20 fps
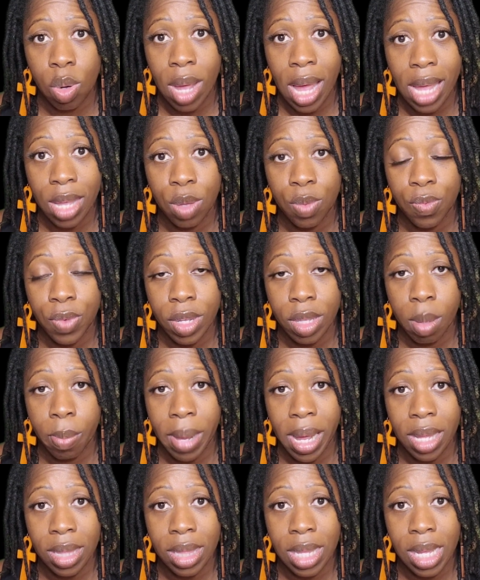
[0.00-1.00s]
on how you feel
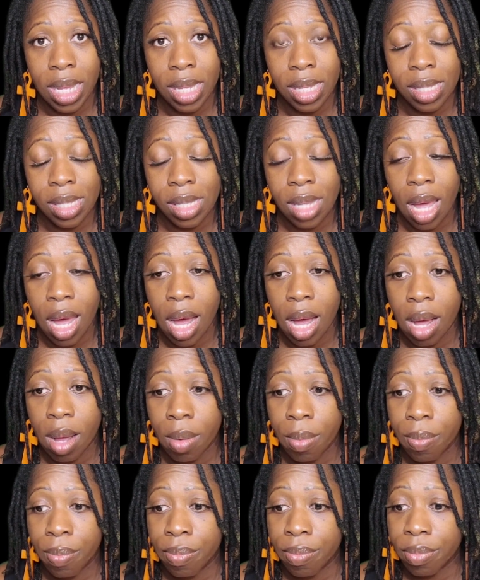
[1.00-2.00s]
about this,
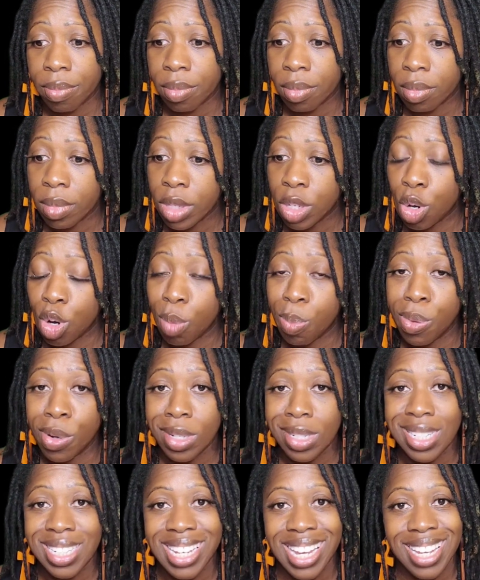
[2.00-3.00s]
your
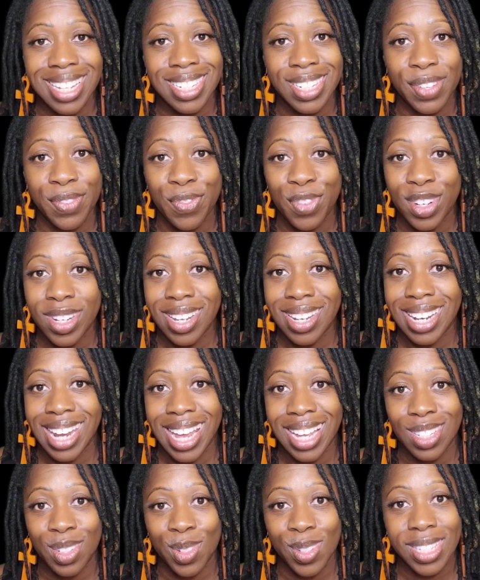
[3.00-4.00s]
appreciation for your
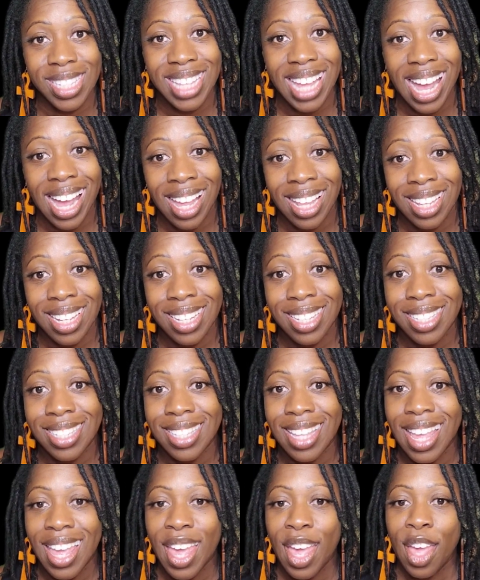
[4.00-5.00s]
natural
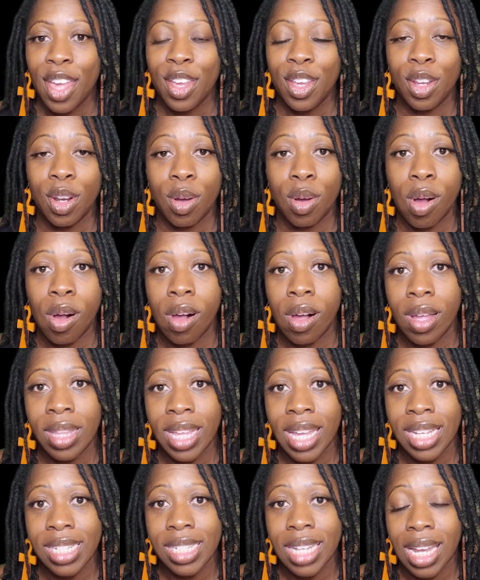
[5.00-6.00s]
stylist, all
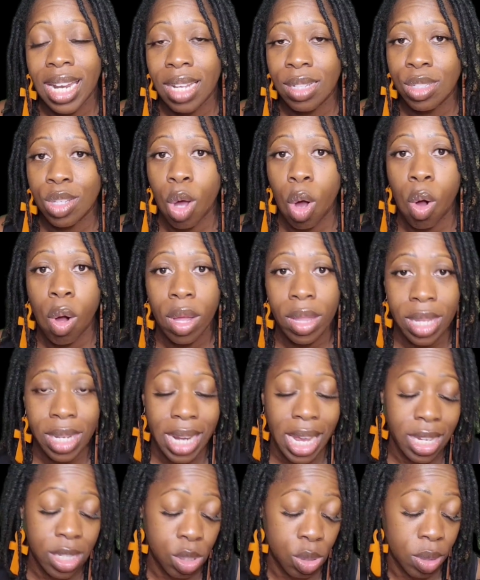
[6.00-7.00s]
that. Shout out to all the
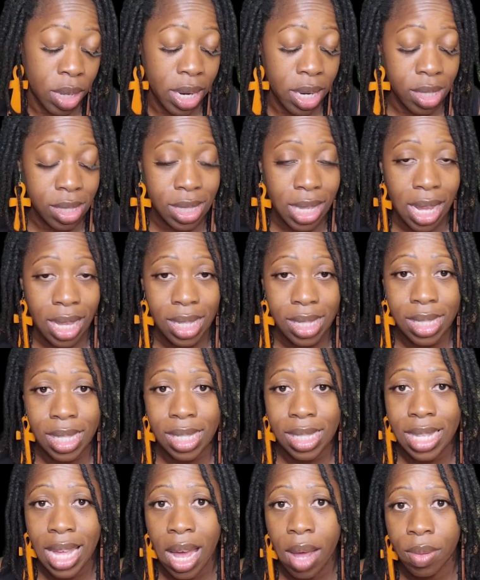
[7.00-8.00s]
natural hairstylists
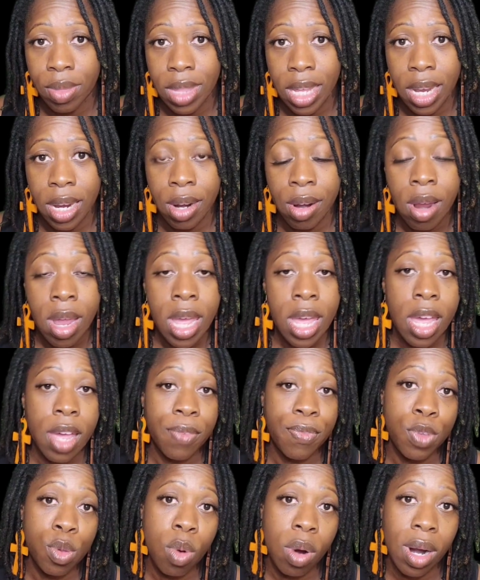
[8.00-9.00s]
that's out there.
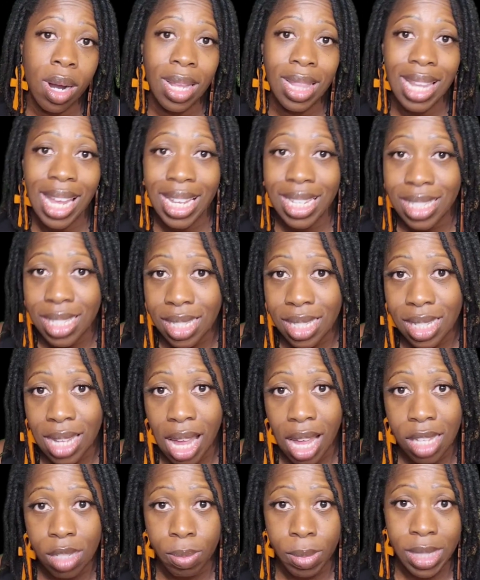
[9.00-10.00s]
If you are a licensed
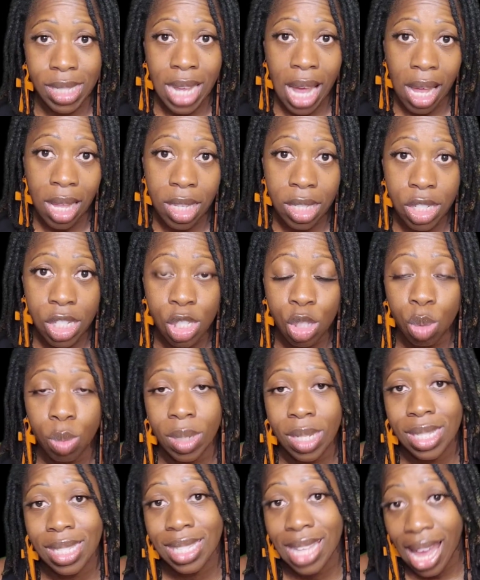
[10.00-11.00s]
cosmetologist who
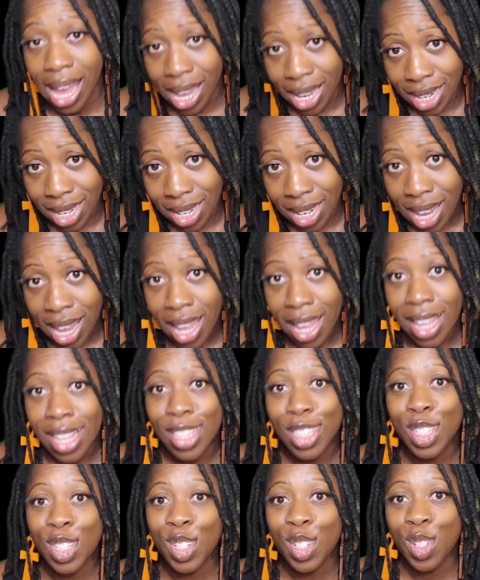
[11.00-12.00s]
decided
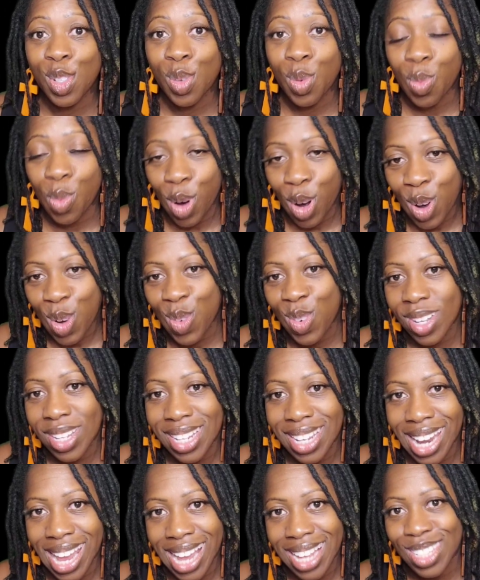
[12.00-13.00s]
to work
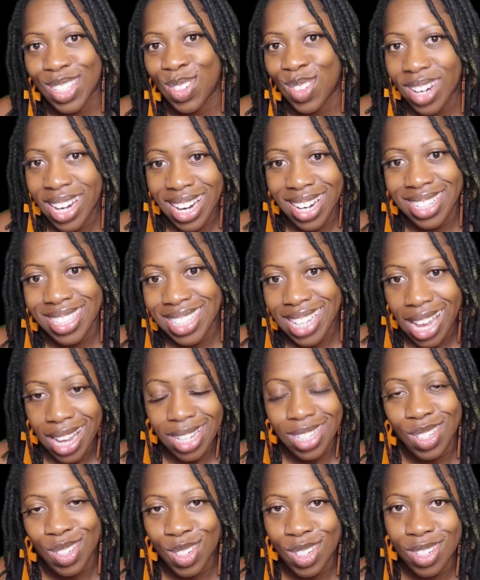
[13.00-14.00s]
with natural hair
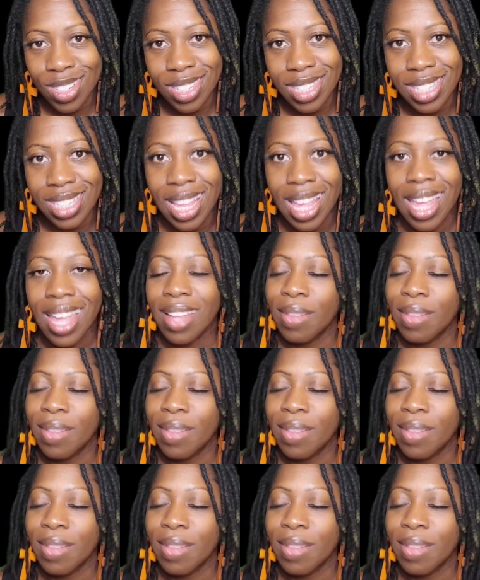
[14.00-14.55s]
textures,